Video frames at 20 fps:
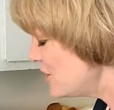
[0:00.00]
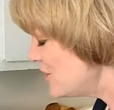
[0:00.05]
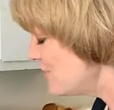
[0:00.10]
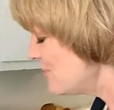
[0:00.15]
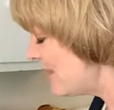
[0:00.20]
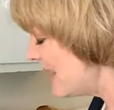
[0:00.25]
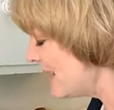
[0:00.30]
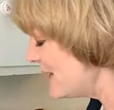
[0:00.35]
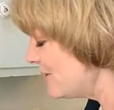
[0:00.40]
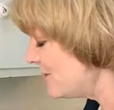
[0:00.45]
You
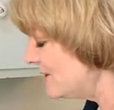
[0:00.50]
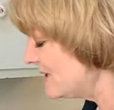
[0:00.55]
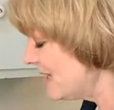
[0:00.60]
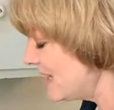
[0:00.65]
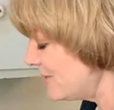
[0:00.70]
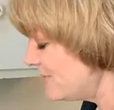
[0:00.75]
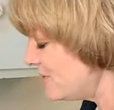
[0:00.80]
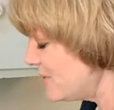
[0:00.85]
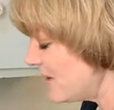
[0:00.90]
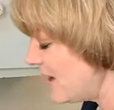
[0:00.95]
might only,
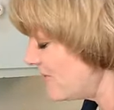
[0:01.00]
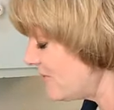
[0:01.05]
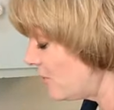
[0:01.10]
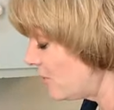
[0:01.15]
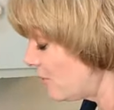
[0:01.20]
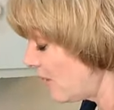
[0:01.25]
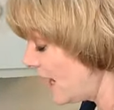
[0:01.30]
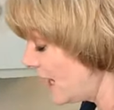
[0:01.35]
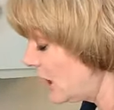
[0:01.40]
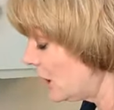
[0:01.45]
if you have a
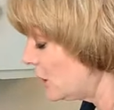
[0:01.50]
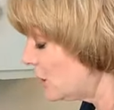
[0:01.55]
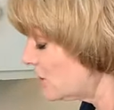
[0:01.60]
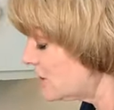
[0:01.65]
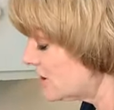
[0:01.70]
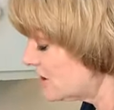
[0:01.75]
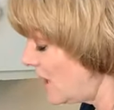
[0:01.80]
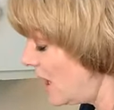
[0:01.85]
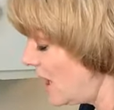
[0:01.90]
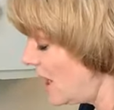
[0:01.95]
regular
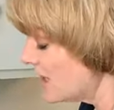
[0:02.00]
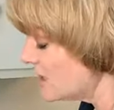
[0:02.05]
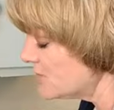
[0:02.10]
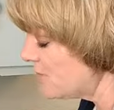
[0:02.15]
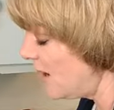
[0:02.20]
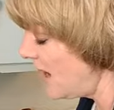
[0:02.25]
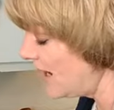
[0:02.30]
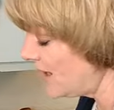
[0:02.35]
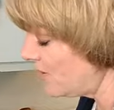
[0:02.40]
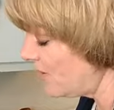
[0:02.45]
size
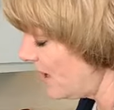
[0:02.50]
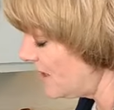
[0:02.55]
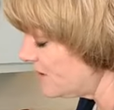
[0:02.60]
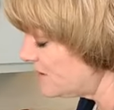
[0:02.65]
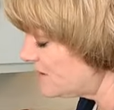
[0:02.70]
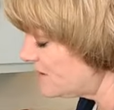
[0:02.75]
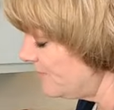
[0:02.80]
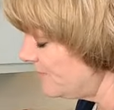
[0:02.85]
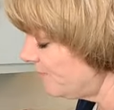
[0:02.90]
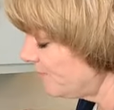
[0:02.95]
pie
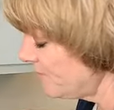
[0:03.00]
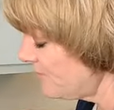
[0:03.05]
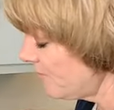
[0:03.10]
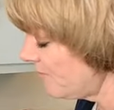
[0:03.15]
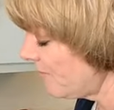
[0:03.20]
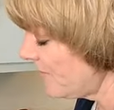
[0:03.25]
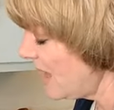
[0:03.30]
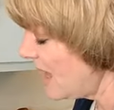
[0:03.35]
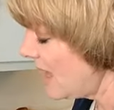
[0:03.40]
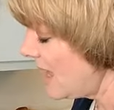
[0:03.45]
crust
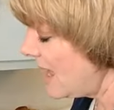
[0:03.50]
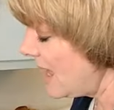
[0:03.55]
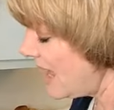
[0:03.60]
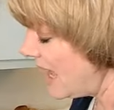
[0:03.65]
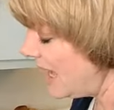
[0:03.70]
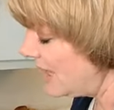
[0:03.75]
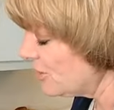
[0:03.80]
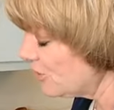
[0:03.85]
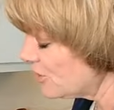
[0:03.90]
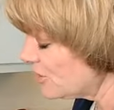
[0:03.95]

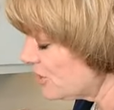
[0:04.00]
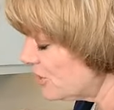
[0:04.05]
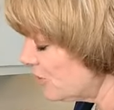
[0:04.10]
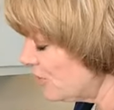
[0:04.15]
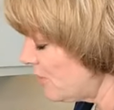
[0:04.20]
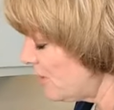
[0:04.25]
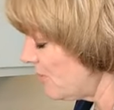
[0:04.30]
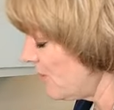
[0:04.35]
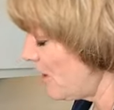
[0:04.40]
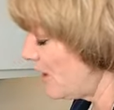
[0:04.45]
and your
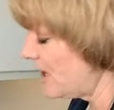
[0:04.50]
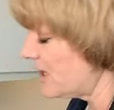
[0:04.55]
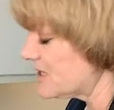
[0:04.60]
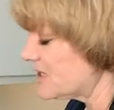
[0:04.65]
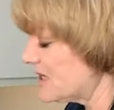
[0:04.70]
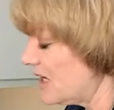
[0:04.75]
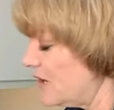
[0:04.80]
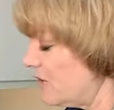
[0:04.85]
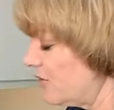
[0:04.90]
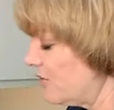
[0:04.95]
supermarket
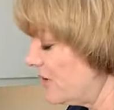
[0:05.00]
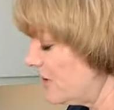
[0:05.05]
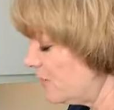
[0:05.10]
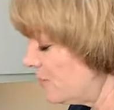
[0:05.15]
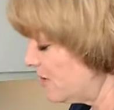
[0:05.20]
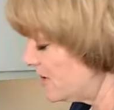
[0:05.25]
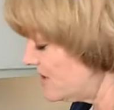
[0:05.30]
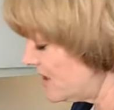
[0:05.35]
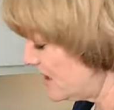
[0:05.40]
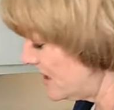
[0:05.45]
sells these
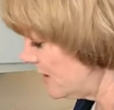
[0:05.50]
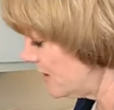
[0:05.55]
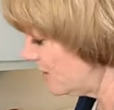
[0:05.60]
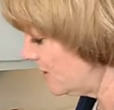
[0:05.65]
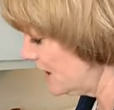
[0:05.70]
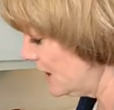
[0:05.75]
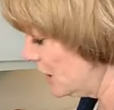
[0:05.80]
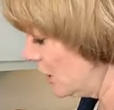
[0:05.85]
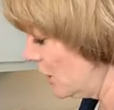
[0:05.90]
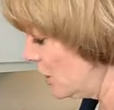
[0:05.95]

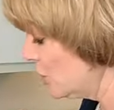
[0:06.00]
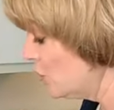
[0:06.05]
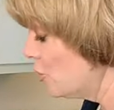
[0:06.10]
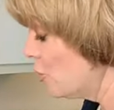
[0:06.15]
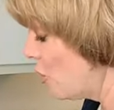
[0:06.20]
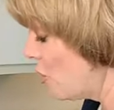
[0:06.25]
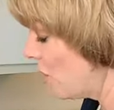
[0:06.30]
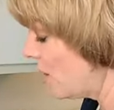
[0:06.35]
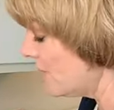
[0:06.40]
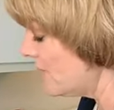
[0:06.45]
particularly
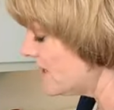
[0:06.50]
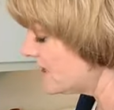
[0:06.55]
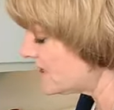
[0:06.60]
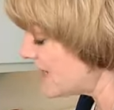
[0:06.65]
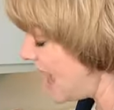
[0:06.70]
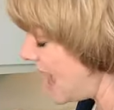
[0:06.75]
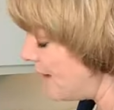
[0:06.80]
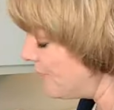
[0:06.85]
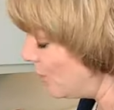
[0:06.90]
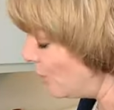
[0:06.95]
enormous
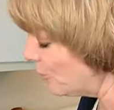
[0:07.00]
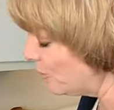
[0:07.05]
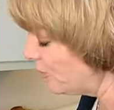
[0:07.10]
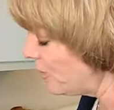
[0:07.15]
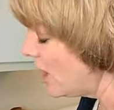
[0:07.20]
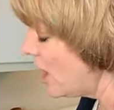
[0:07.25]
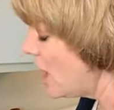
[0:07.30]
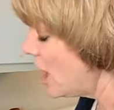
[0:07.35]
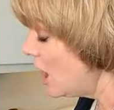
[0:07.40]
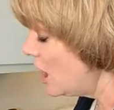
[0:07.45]
apples,
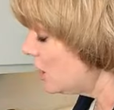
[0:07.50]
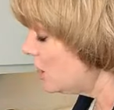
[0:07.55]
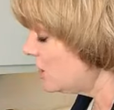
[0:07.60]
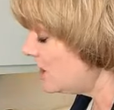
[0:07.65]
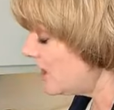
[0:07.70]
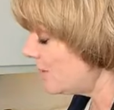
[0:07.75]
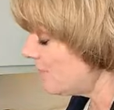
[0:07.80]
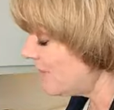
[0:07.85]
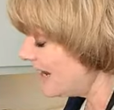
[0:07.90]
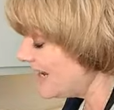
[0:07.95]

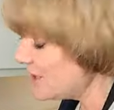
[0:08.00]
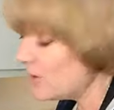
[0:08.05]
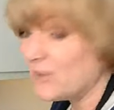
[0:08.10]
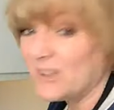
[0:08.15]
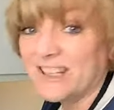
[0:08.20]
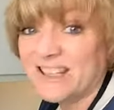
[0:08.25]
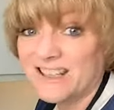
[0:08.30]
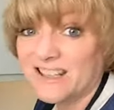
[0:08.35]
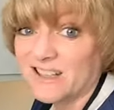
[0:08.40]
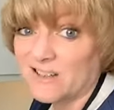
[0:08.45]
you might
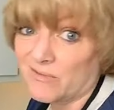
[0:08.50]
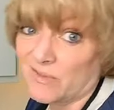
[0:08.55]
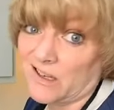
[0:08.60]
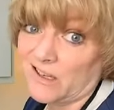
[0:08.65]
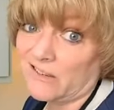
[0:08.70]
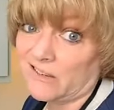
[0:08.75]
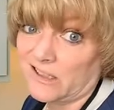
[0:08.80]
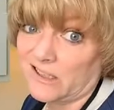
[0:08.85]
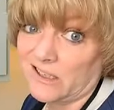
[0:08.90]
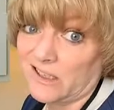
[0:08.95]
only, you might
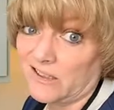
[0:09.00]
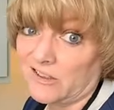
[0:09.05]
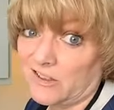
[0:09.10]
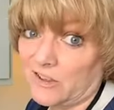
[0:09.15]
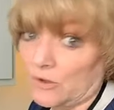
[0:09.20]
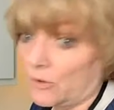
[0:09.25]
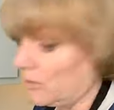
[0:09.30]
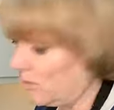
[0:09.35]
only need two,